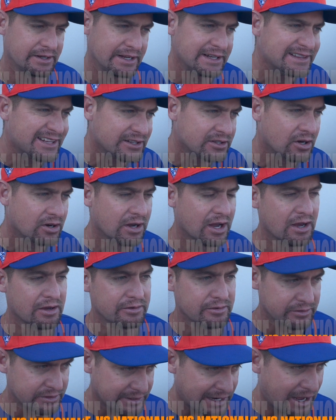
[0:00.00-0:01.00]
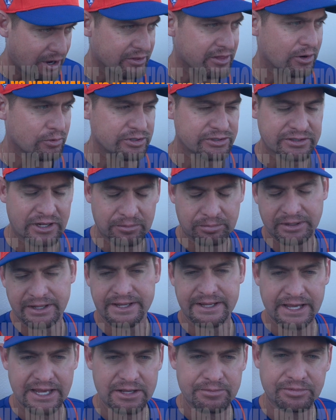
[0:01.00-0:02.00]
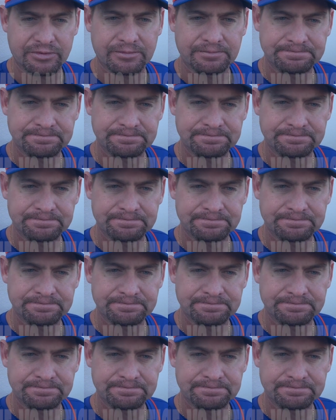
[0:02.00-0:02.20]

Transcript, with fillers: in the dugout now that we start playing games.